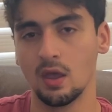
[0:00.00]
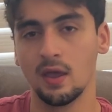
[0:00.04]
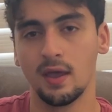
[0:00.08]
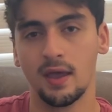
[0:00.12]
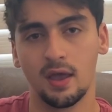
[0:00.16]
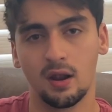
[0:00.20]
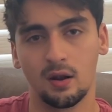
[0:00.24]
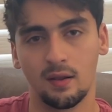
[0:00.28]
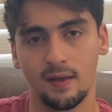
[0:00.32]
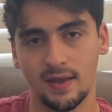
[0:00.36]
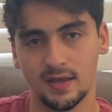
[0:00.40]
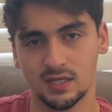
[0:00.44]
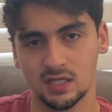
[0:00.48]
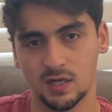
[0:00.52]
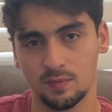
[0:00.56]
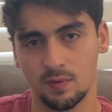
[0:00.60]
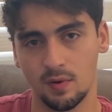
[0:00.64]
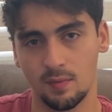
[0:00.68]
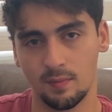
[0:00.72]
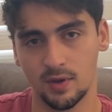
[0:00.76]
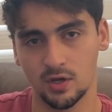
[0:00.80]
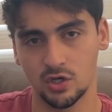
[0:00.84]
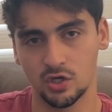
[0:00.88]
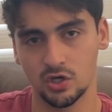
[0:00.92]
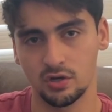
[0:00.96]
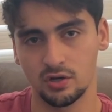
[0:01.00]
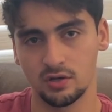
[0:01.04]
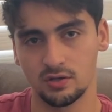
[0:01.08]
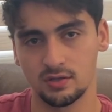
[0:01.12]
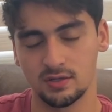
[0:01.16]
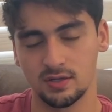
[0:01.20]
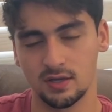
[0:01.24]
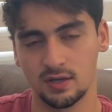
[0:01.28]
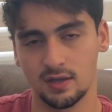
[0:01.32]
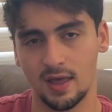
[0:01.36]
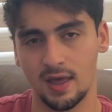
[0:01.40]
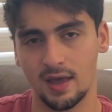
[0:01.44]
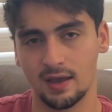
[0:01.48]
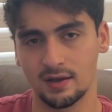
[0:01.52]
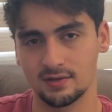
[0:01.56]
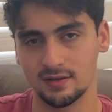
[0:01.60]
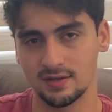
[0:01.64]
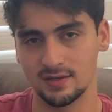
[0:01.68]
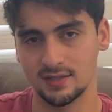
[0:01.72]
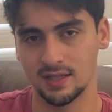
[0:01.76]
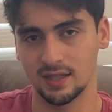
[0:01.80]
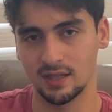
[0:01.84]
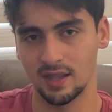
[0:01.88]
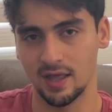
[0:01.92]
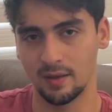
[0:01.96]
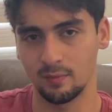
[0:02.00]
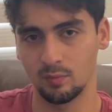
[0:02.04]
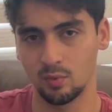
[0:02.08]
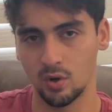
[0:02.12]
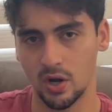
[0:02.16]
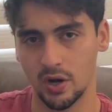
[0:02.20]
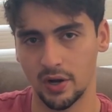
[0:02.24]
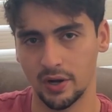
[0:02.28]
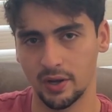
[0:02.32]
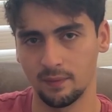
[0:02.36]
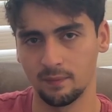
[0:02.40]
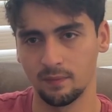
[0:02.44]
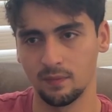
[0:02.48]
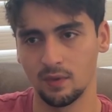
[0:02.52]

it'll ask permission to access the library,